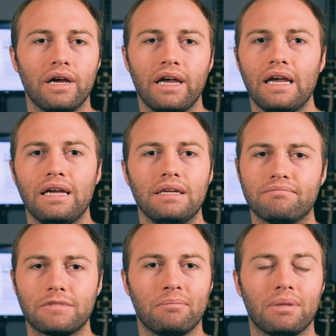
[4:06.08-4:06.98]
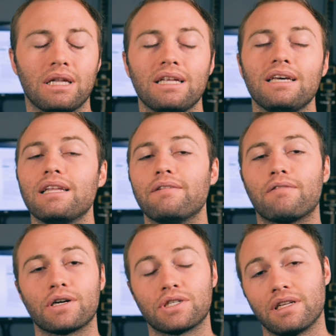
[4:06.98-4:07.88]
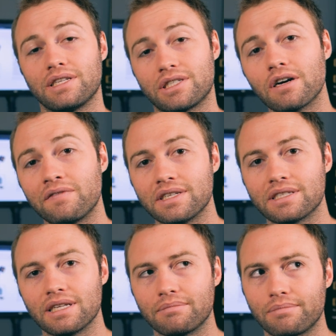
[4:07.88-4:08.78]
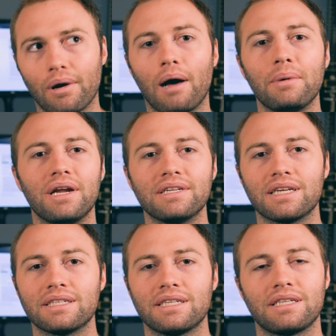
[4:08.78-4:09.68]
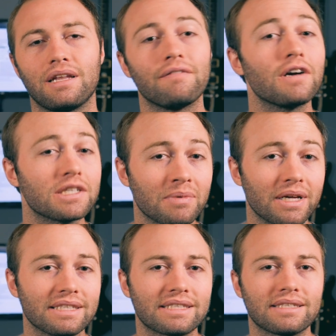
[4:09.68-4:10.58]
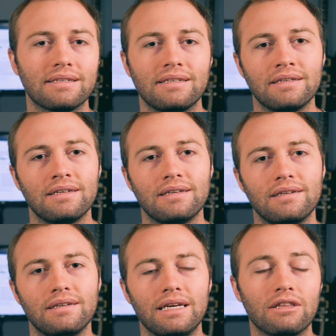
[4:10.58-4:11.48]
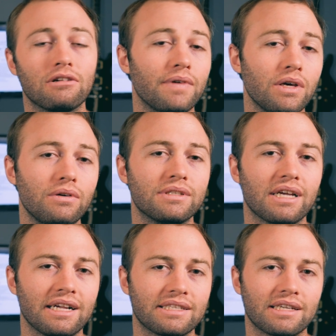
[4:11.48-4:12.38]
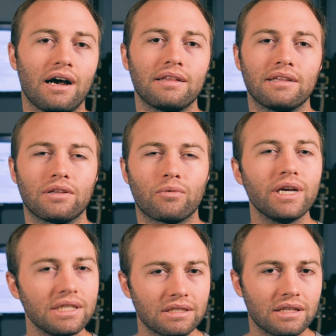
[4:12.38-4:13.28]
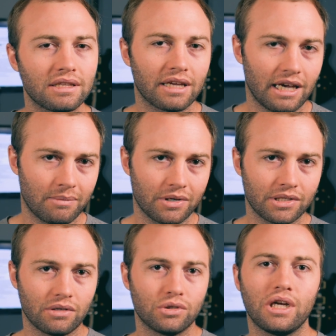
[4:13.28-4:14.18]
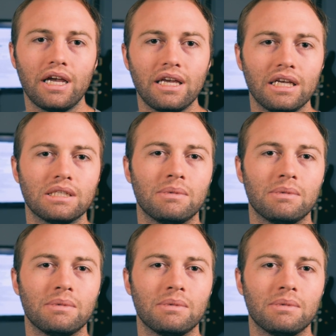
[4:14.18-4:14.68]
a completely frictionless surface that probably doesn't exist in the first place. In the reviews, I saw that the reason that the camera is so shaky is